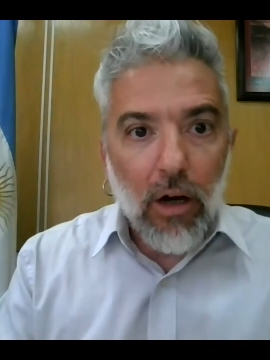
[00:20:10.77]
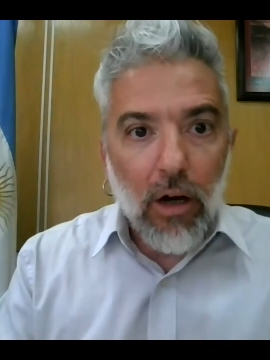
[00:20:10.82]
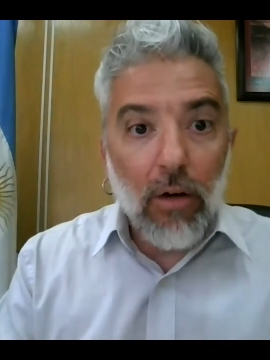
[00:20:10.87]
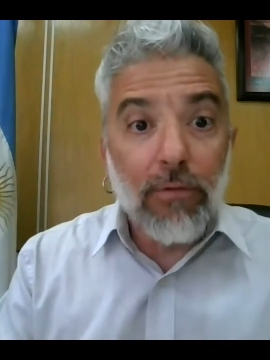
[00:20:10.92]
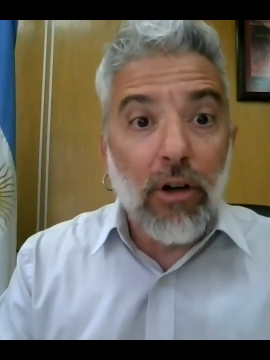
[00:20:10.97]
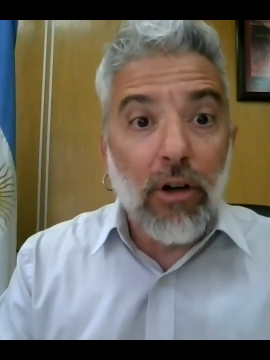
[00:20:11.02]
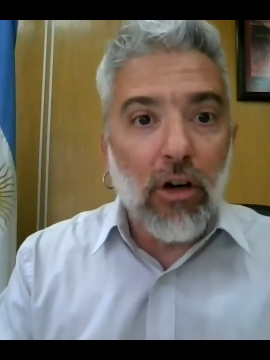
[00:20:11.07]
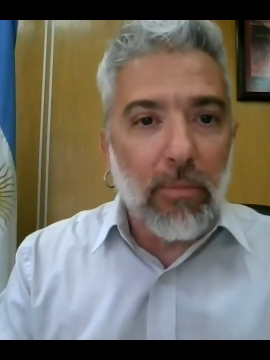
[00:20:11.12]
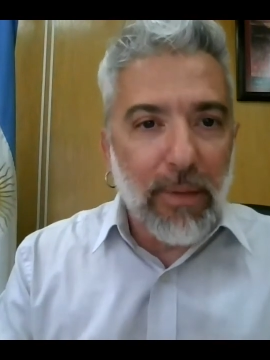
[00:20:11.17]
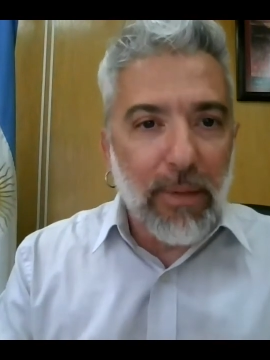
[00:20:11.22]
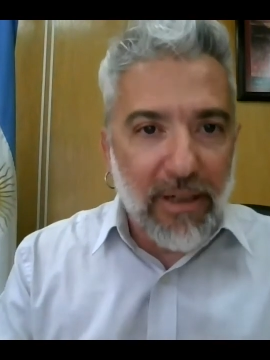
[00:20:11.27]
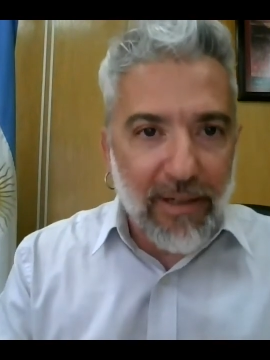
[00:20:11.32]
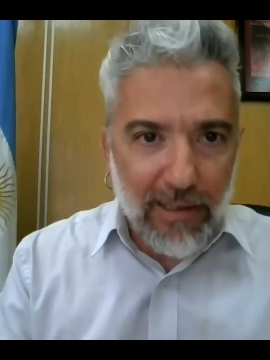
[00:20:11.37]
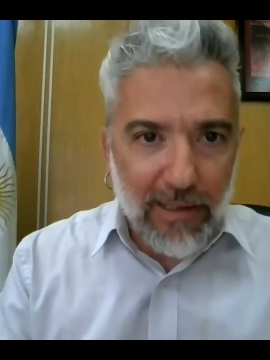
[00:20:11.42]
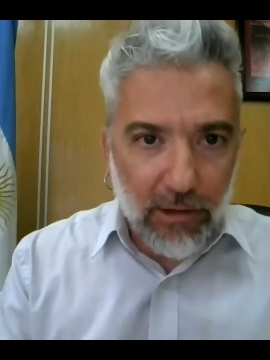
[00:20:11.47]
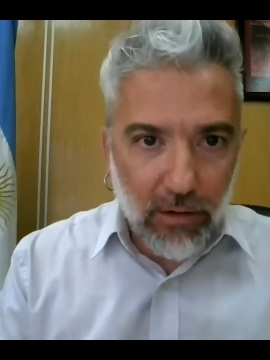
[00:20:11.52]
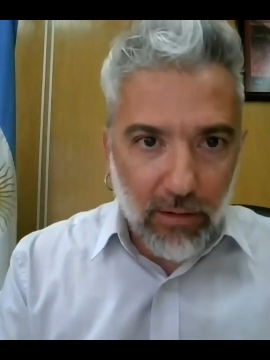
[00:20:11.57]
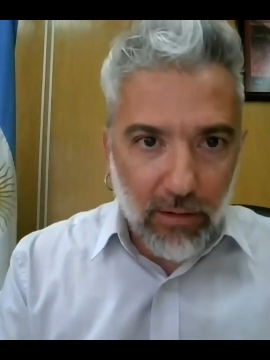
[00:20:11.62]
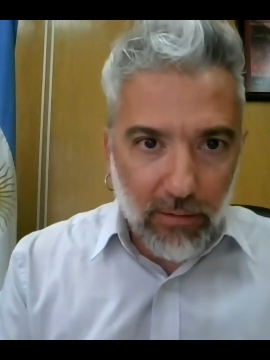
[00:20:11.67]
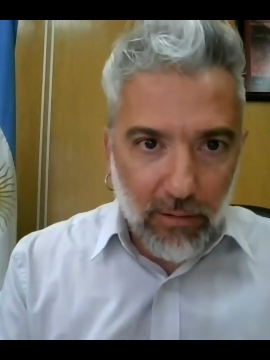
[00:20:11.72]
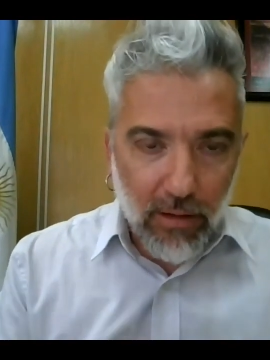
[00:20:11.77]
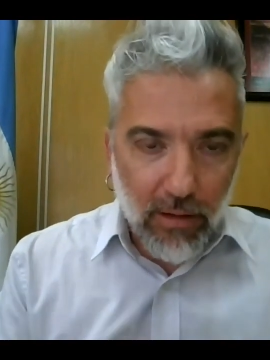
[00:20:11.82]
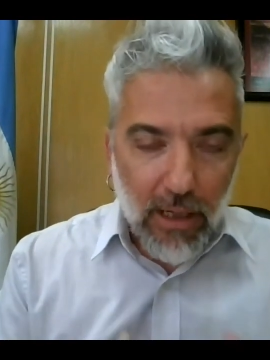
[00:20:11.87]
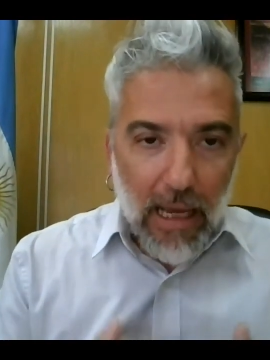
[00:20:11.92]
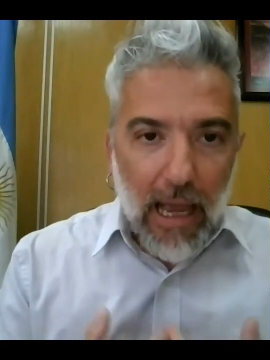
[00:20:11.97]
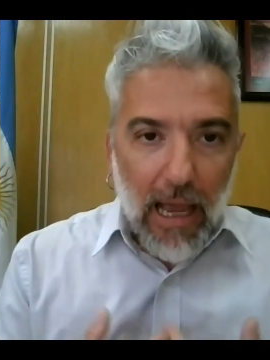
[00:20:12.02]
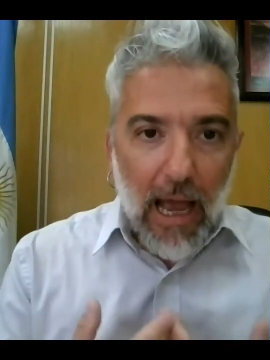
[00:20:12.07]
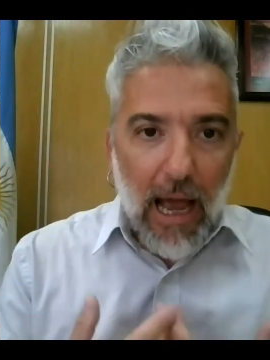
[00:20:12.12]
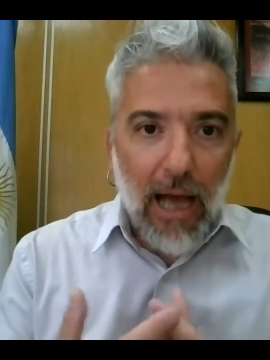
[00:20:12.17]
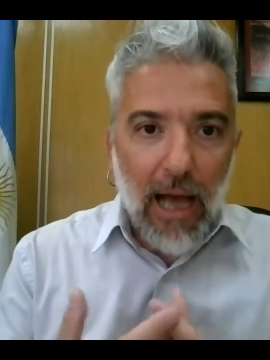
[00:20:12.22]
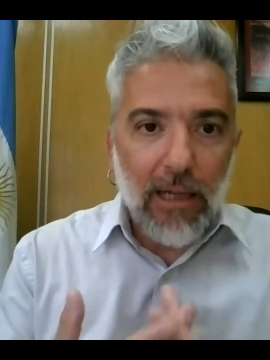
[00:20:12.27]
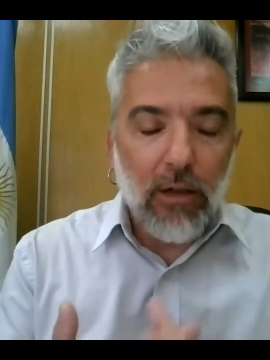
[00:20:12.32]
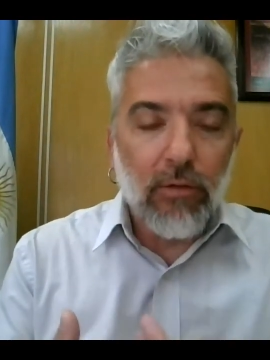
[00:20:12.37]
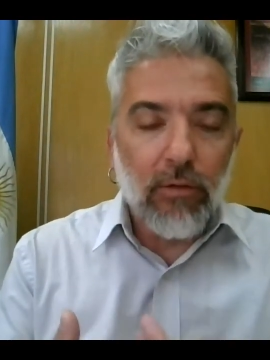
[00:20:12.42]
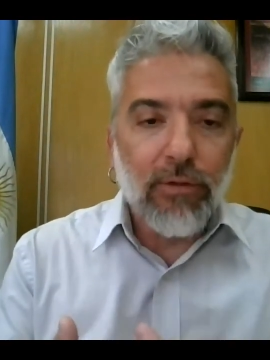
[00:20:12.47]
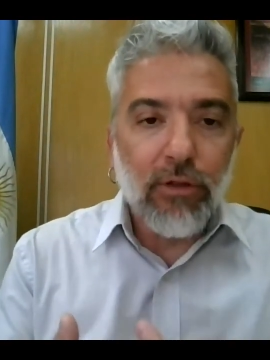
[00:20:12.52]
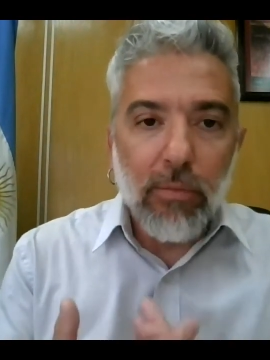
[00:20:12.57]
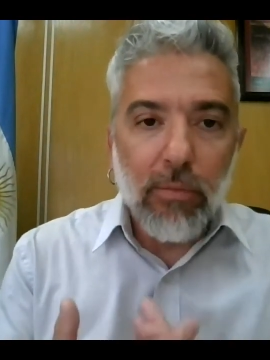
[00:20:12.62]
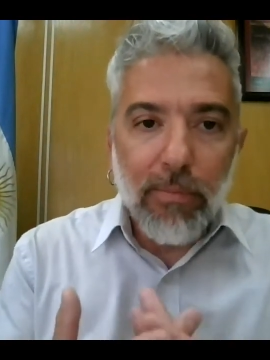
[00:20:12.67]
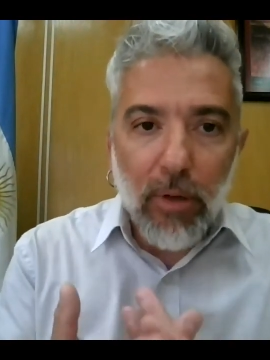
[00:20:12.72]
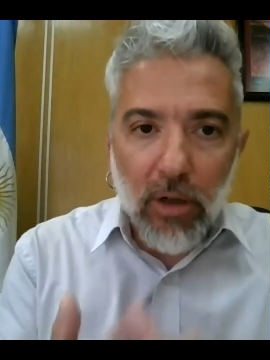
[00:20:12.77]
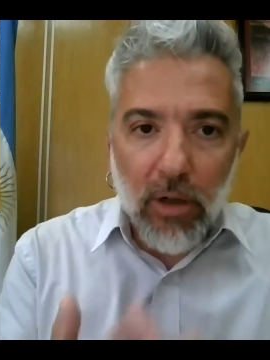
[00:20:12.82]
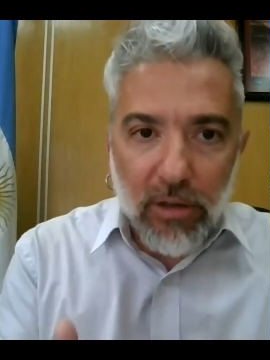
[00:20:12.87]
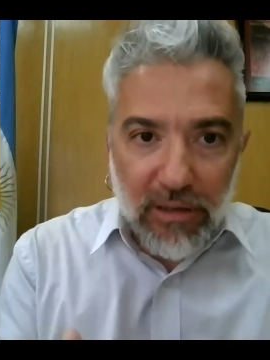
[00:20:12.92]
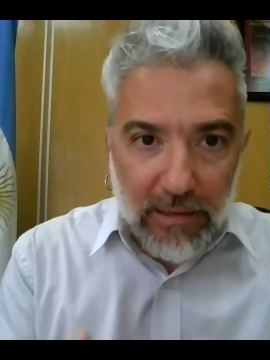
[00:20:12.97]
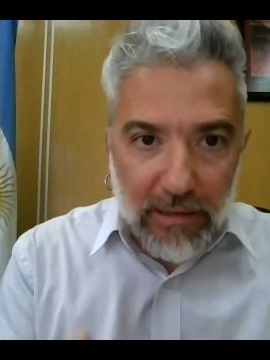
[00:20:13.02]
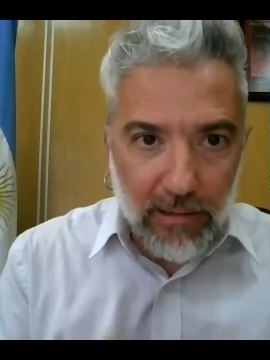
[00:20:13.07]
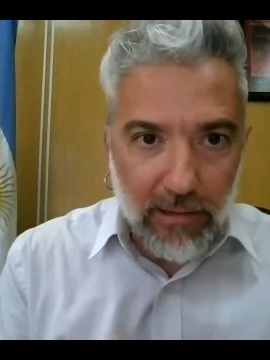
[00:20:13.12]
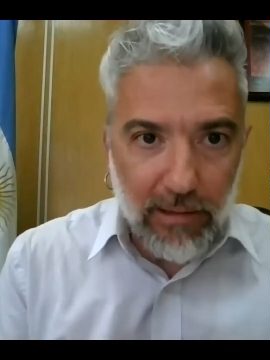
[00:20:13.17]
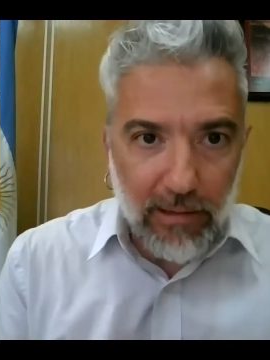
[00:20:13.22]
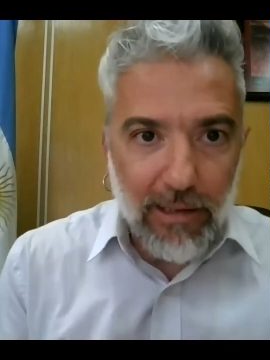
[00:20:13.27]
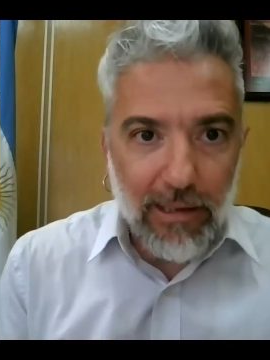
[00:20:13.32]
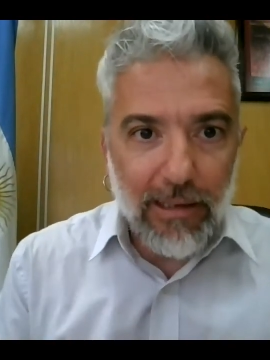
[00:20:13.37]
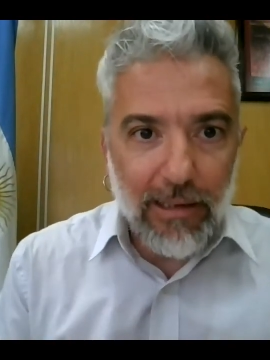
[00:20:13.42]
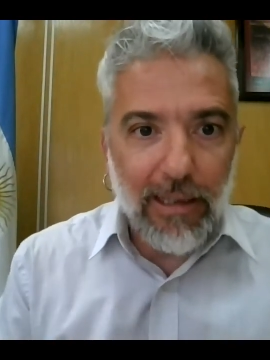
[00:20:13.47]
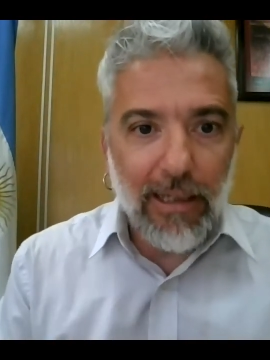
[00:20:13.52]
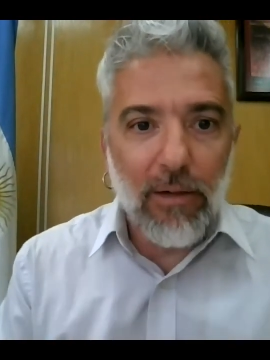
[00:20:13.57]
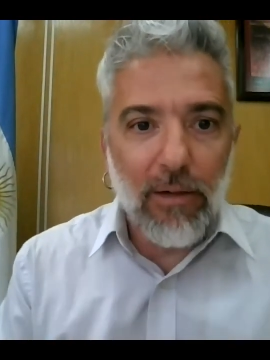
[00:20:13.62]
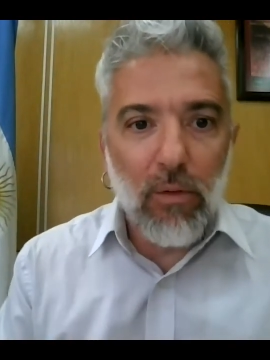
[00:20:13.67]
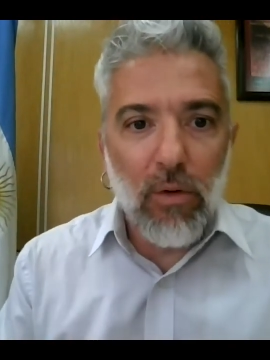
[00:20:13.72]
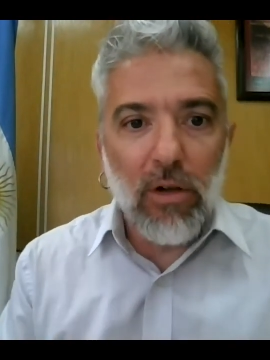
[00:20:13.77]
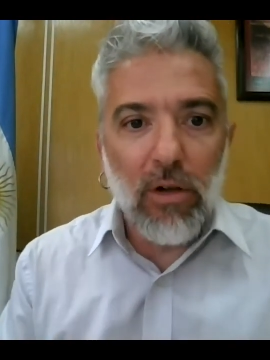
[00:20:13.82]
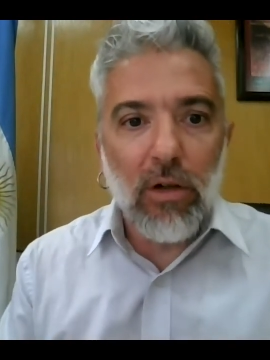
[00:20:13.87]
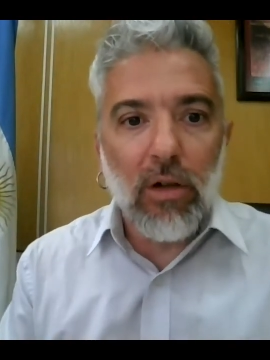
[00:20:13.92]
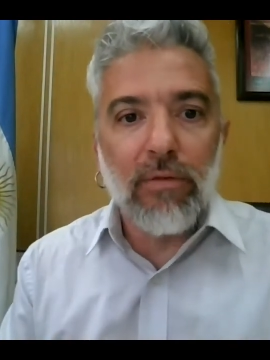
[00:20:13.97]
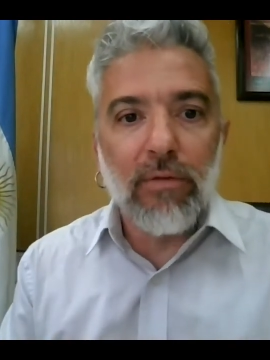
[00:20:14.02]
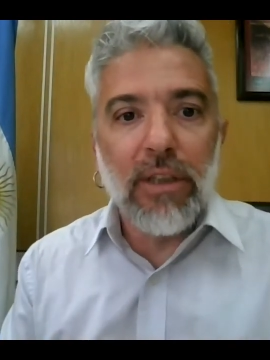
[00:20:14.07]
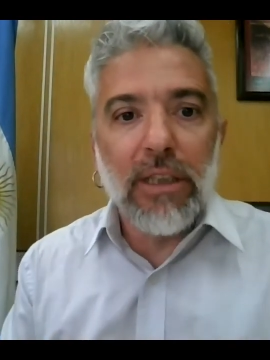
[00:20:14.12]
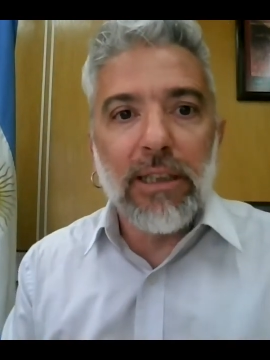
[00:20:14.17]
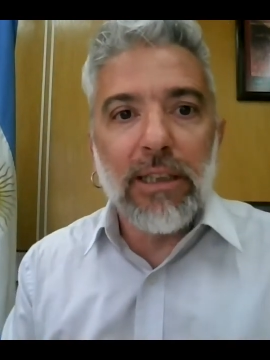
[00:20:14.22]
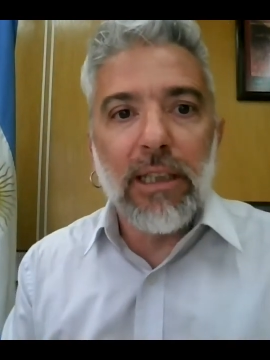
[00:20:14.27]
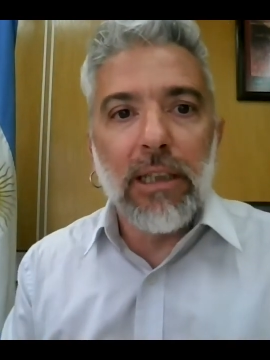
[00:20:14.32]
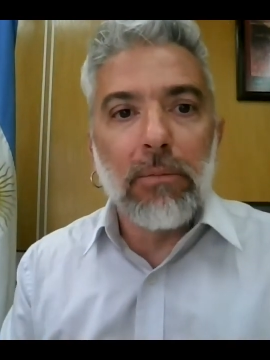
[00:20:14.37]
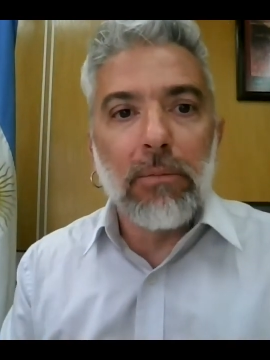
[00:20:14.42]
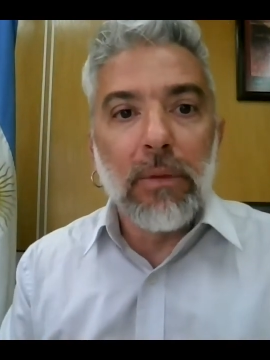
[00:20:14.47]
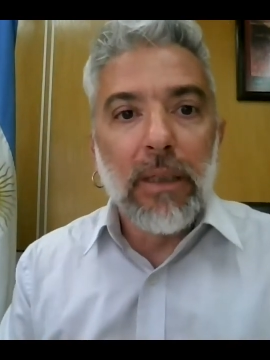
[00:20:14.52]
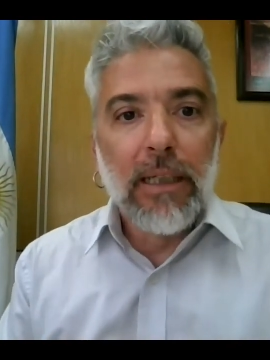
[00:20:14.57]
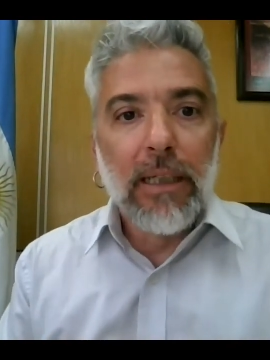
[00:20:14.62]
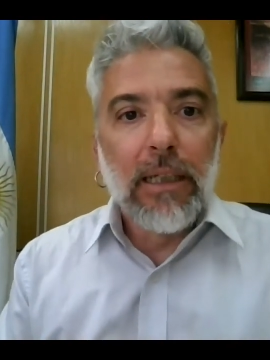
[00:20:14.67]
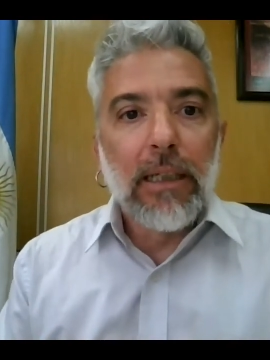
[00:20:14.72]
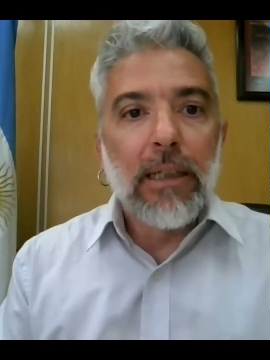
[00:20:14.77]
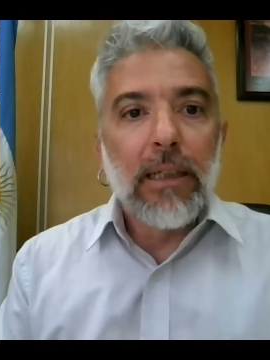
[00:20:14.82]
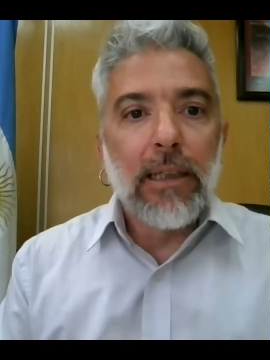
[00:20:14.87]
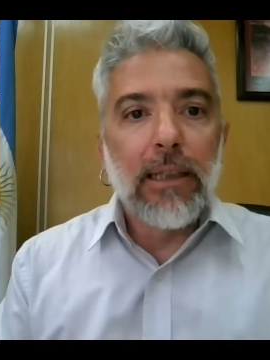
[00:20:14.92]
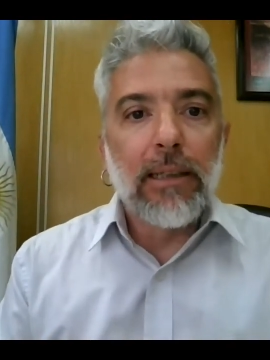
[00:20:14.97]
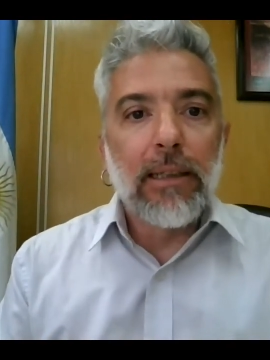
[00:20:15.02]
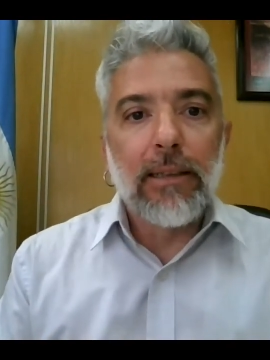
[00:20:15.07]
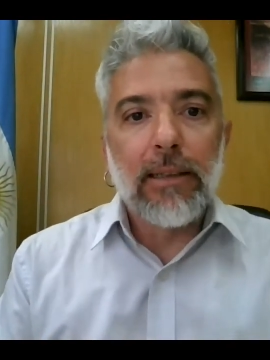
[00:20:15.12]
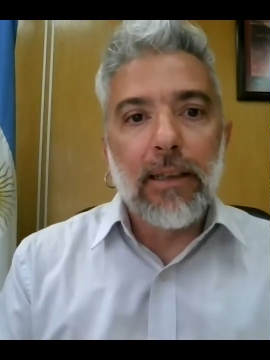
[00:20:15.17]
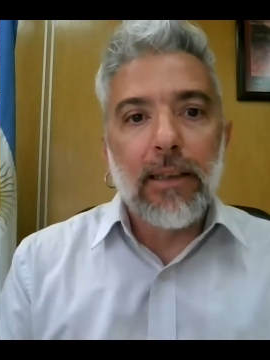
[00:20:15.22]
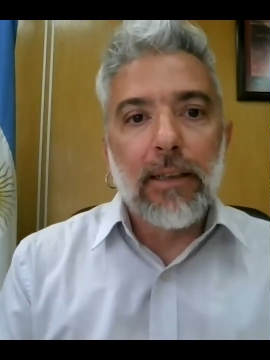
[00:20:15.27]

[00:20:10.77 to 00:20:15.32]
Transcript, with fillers: of cooperation and of supporting the work of the team is,